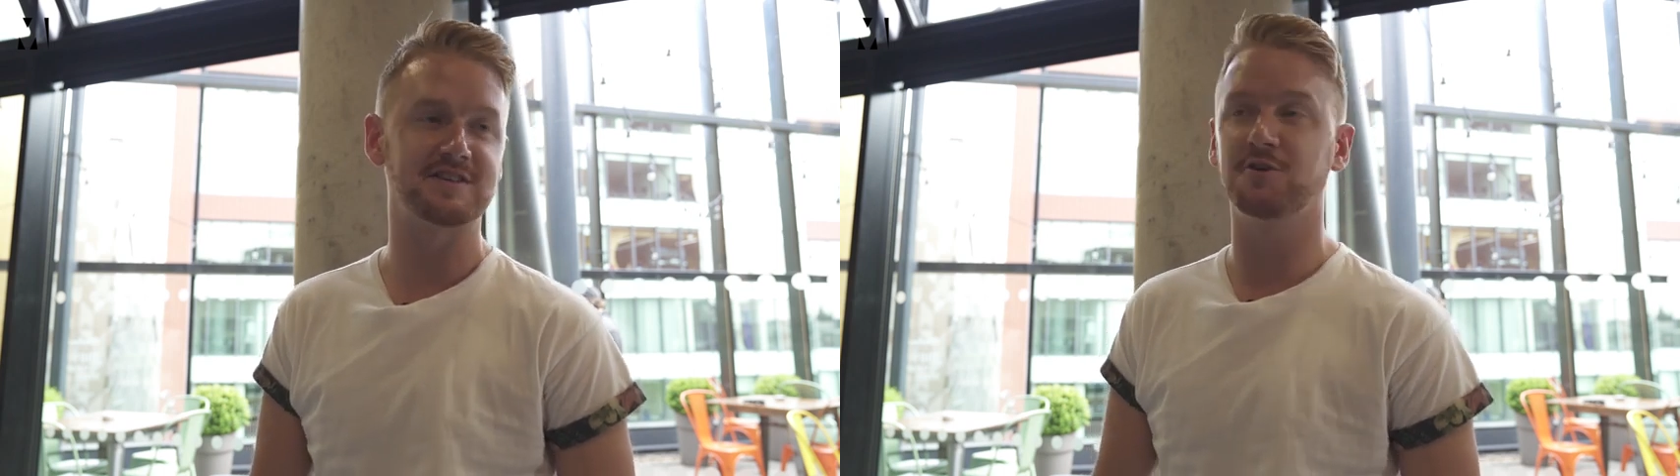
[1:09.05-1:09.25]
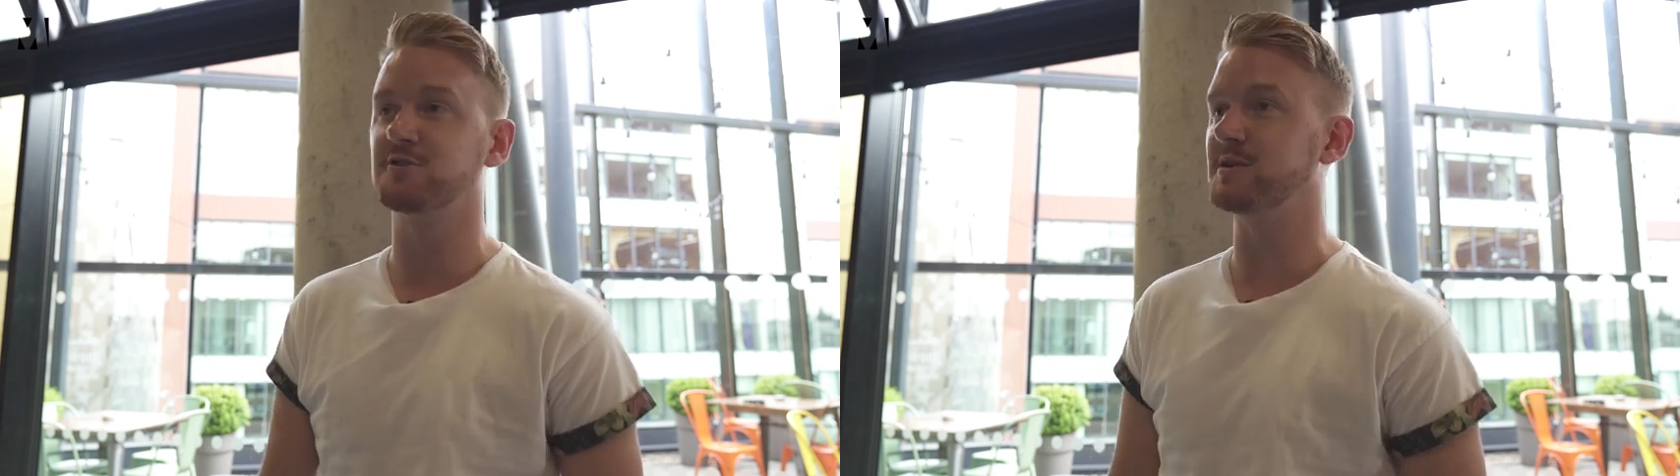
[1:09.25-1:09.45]

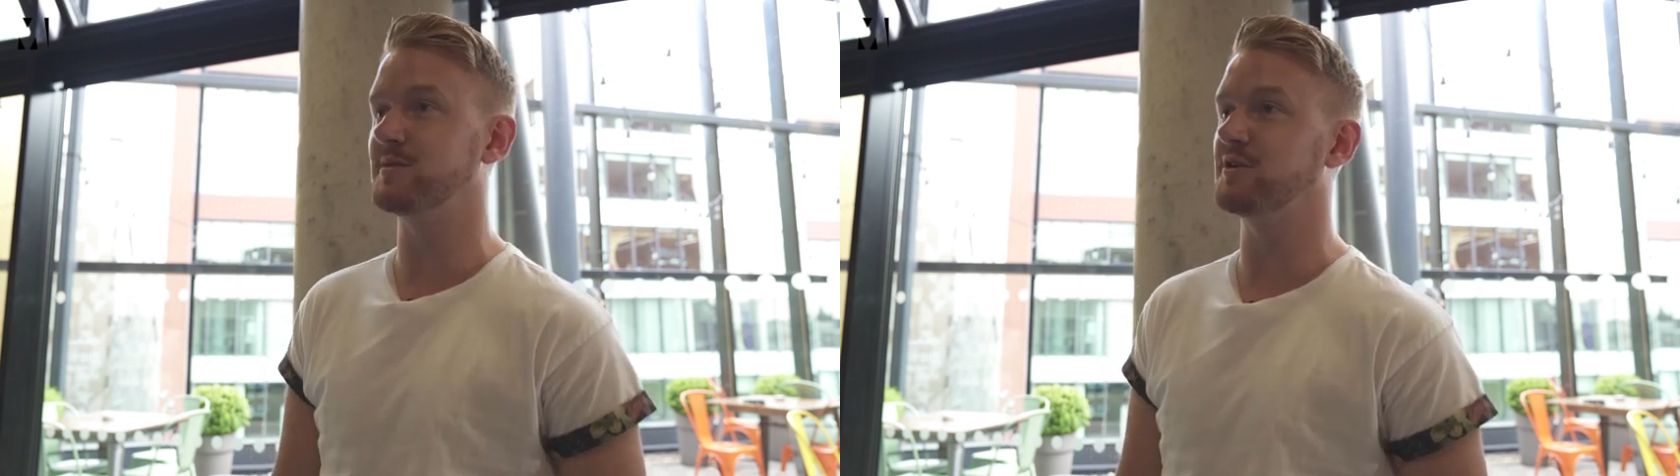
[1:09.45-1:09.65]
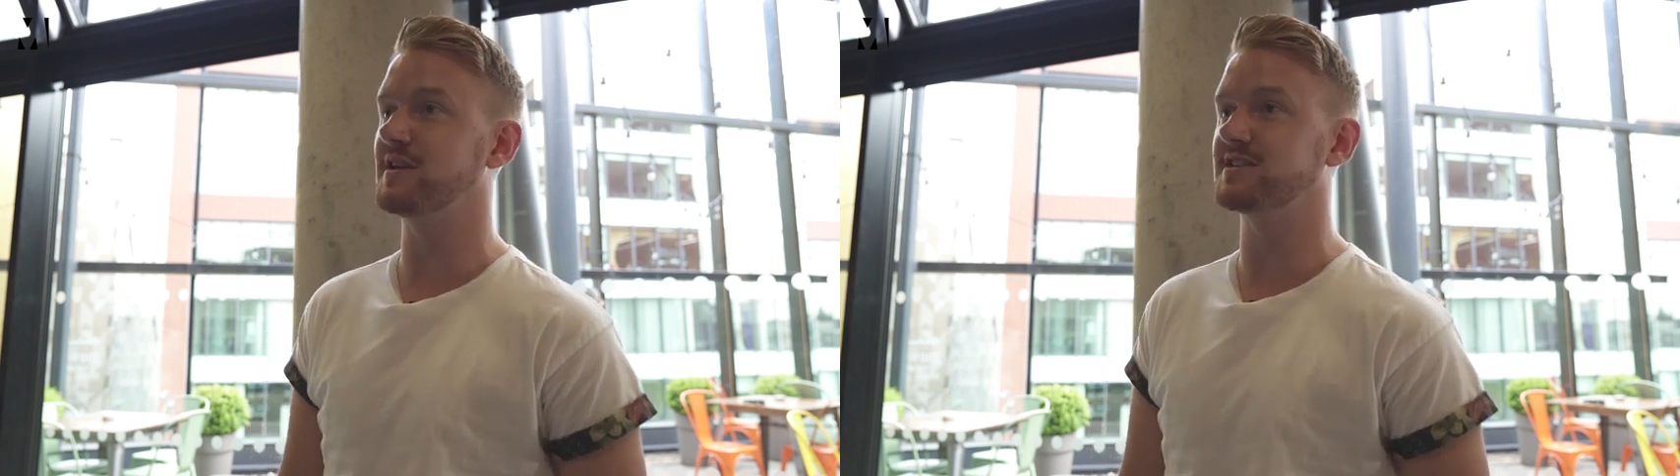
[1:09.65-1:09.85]
it's all going to
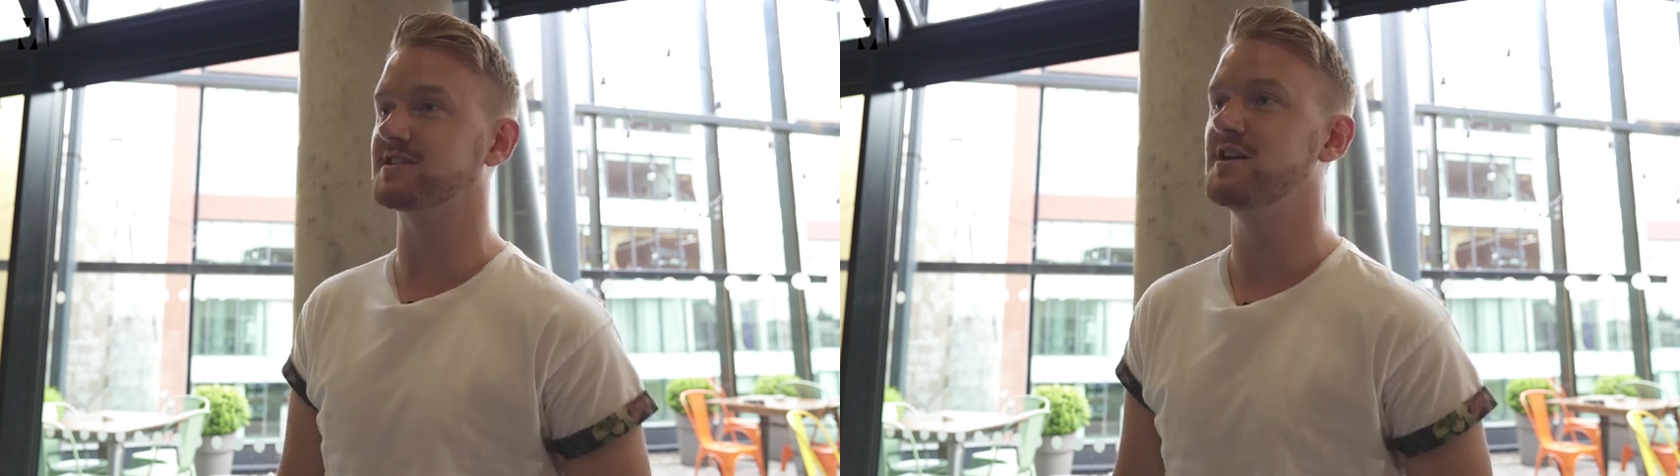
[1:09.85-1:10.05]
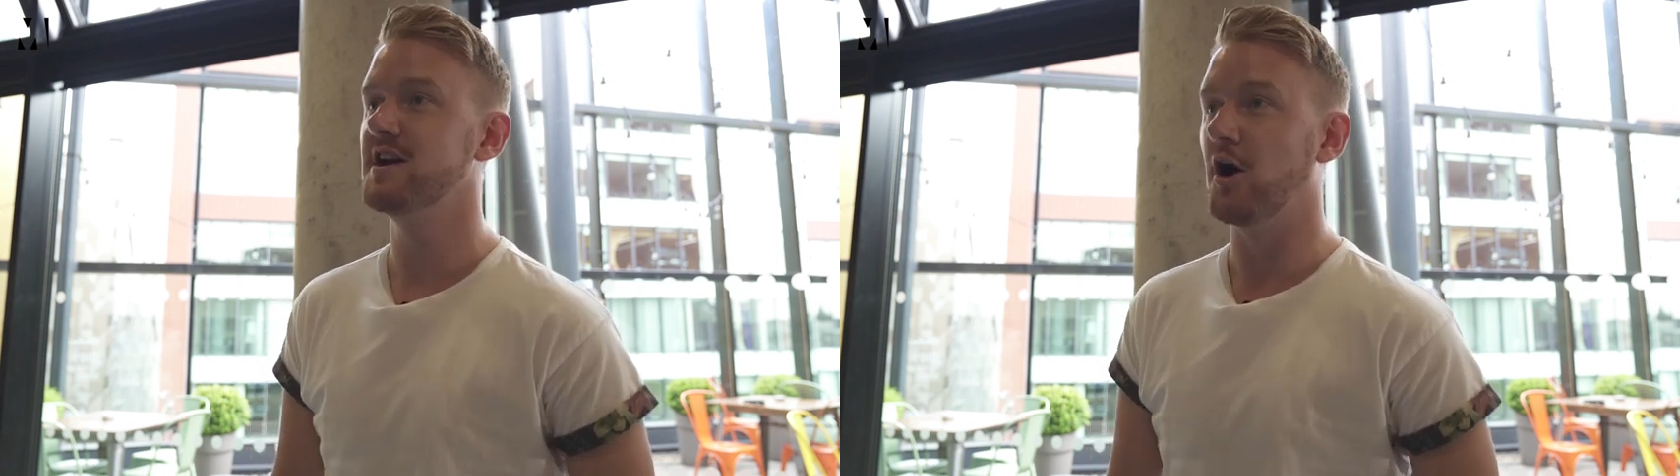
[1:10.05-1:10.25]
be on
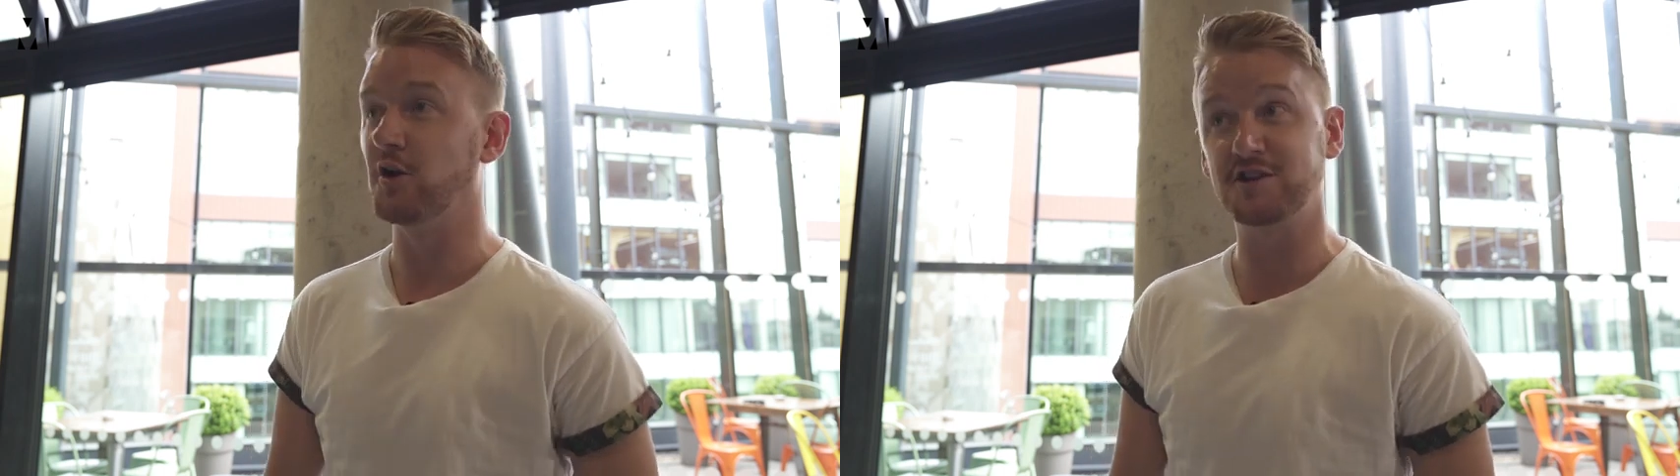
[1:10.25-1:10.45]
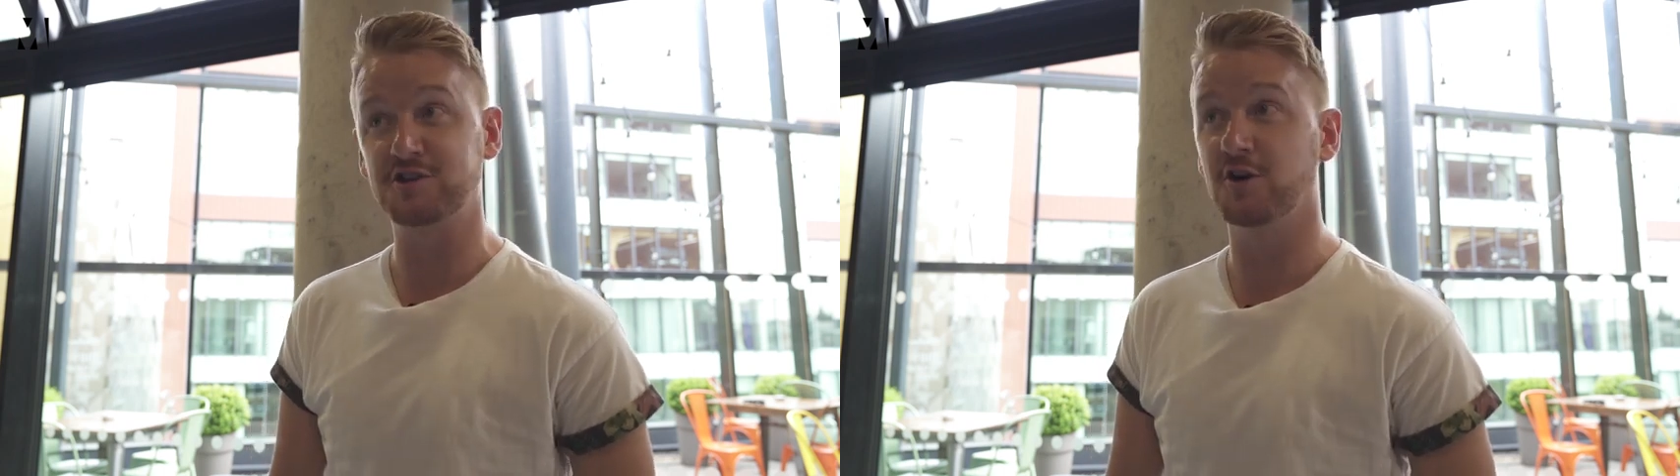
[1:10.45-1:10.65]
his
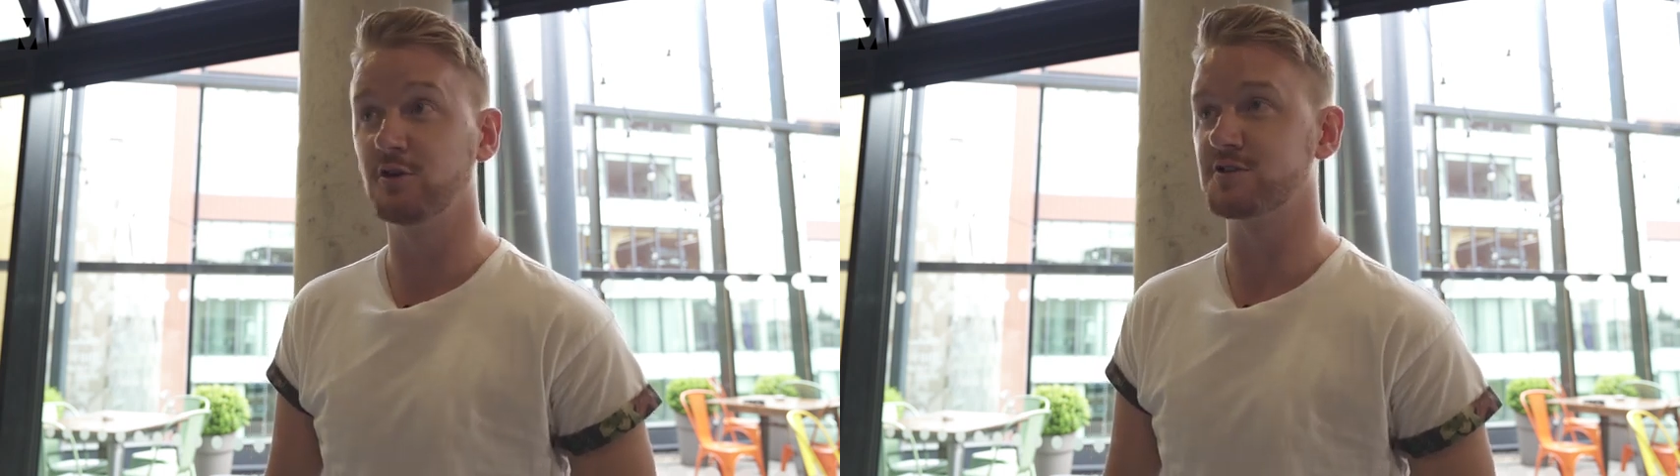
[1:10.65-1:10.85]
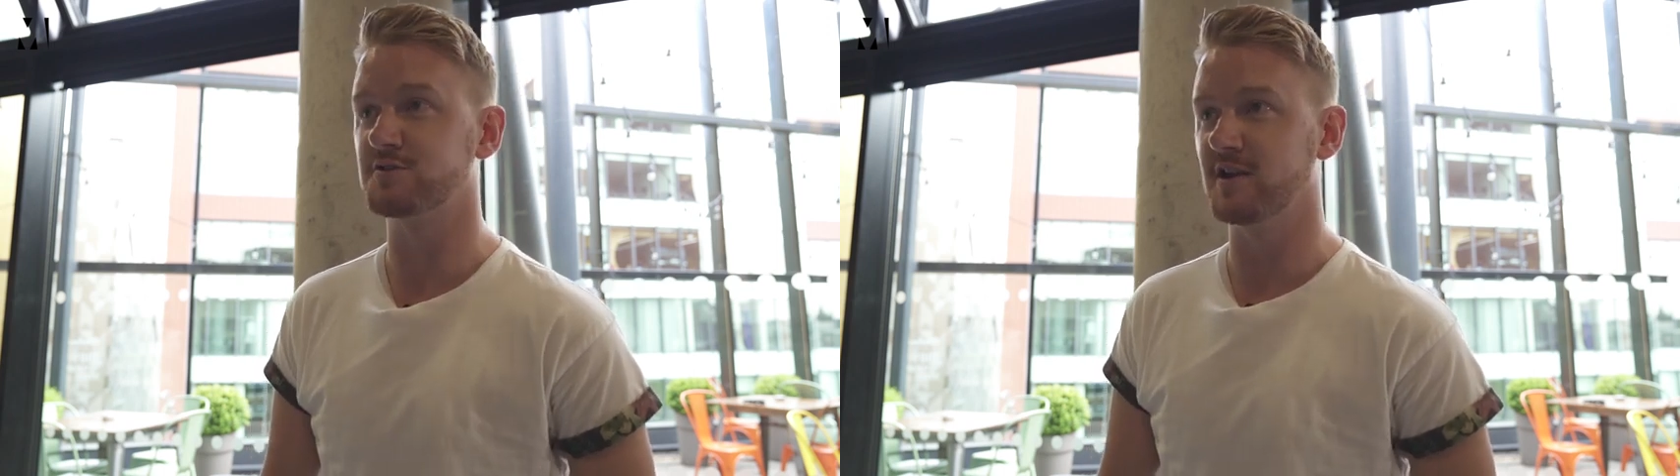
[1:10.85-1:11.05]
on his
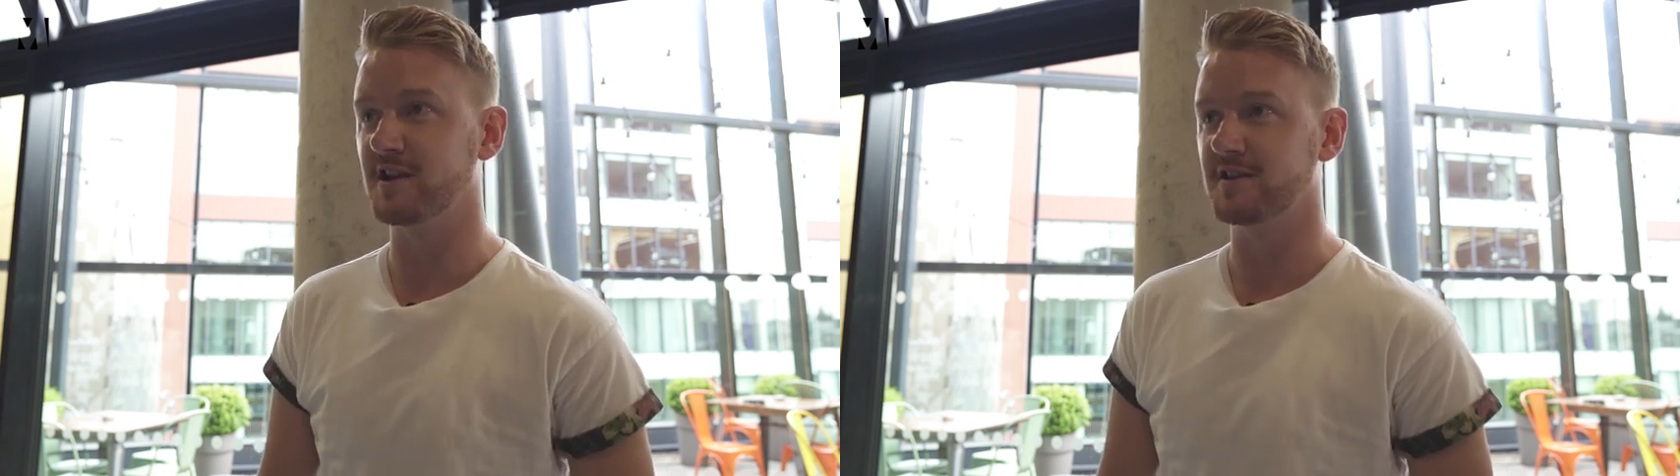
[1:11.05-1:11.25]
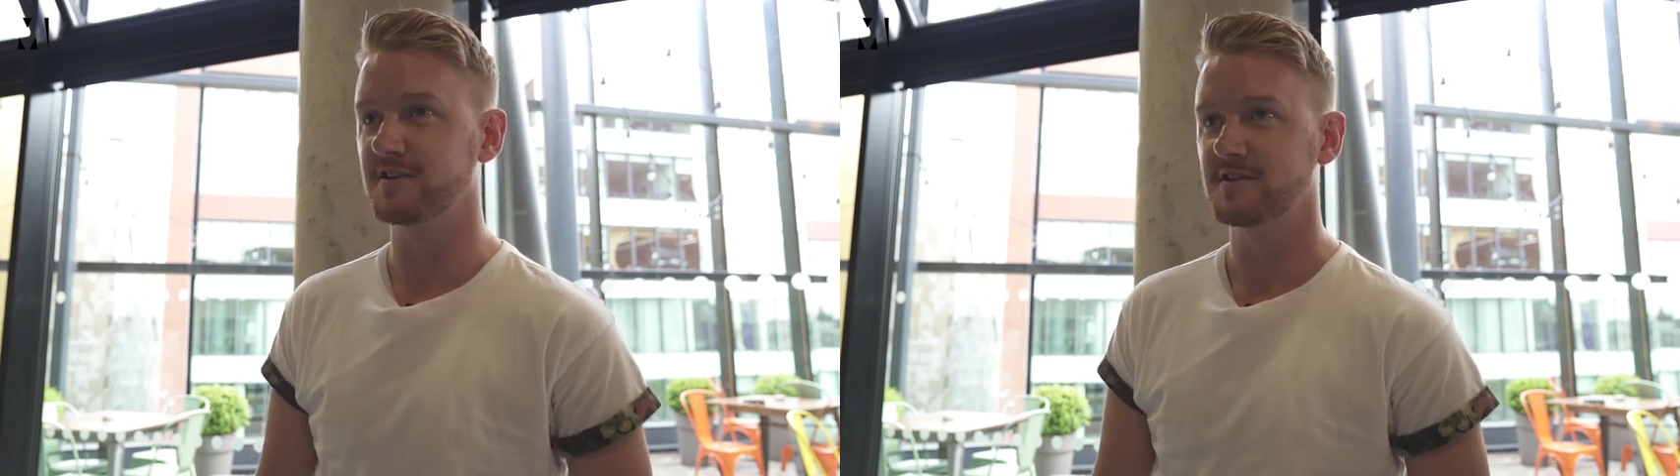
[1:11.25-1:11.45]
shoulders
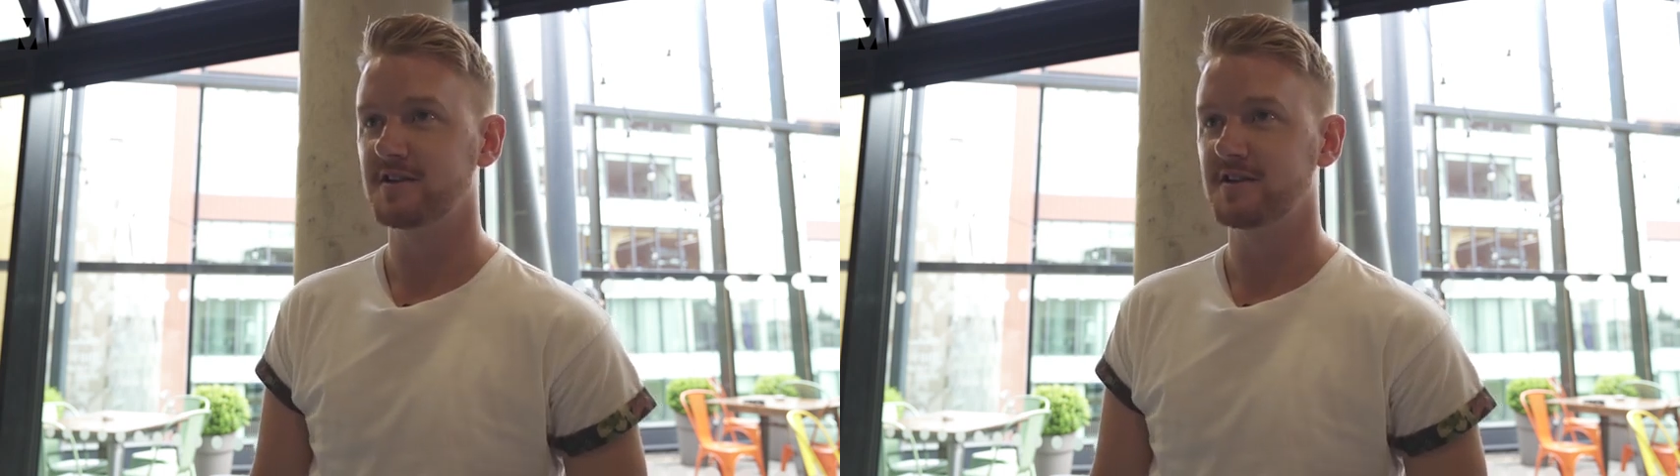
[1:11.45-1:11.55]
really,